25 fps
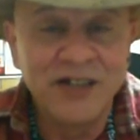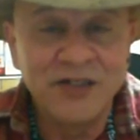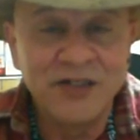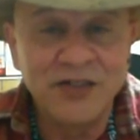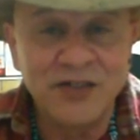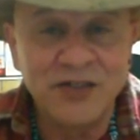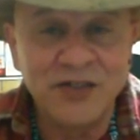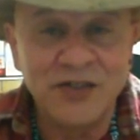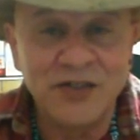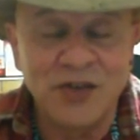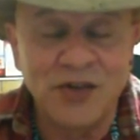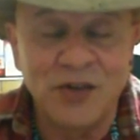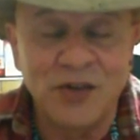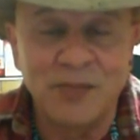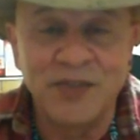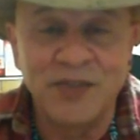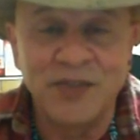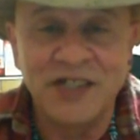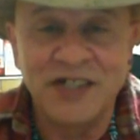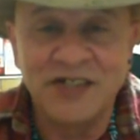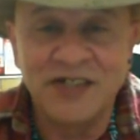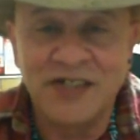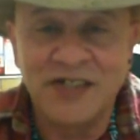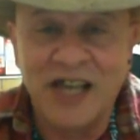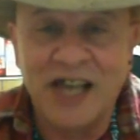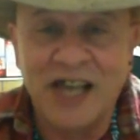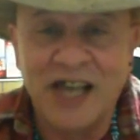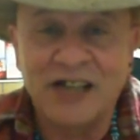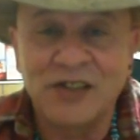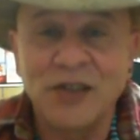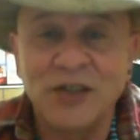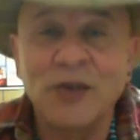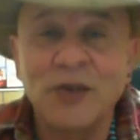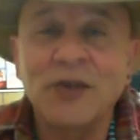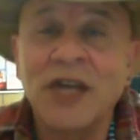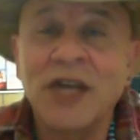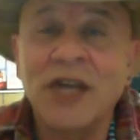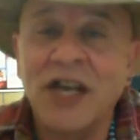to determine the exact
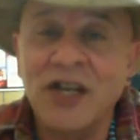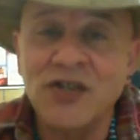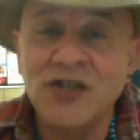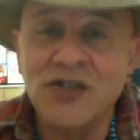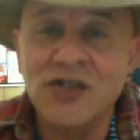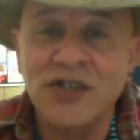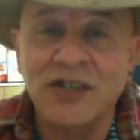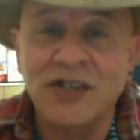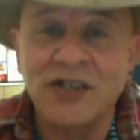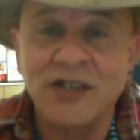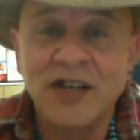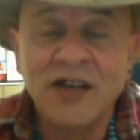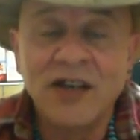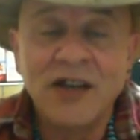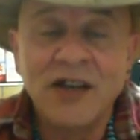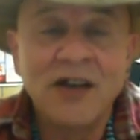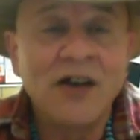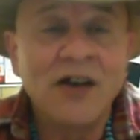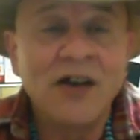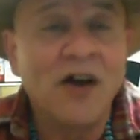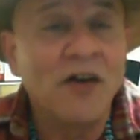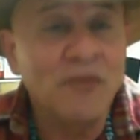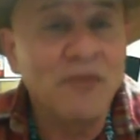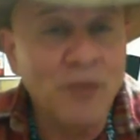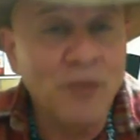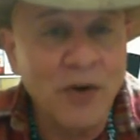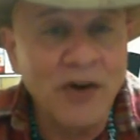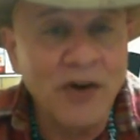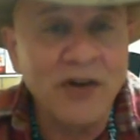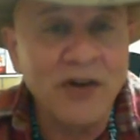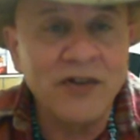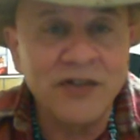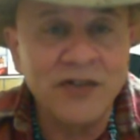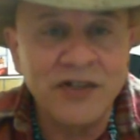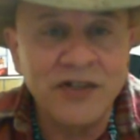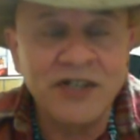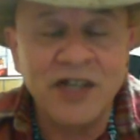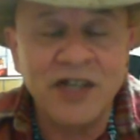location of
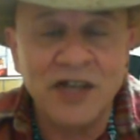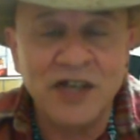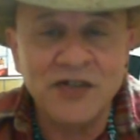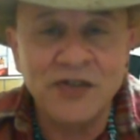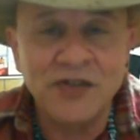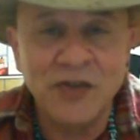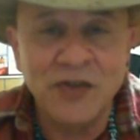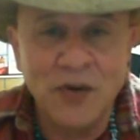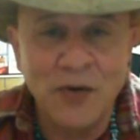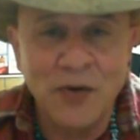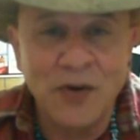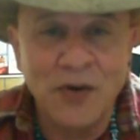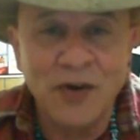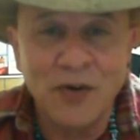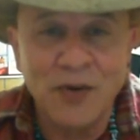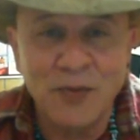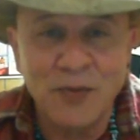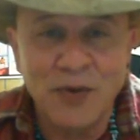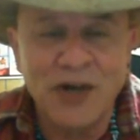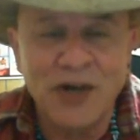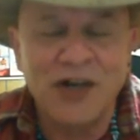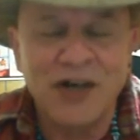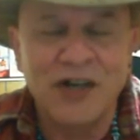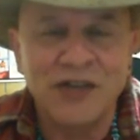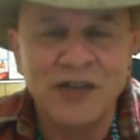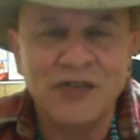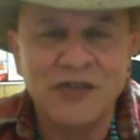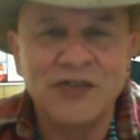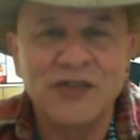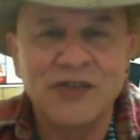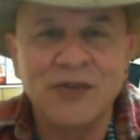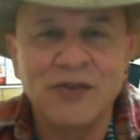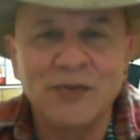where the Tesla coil was.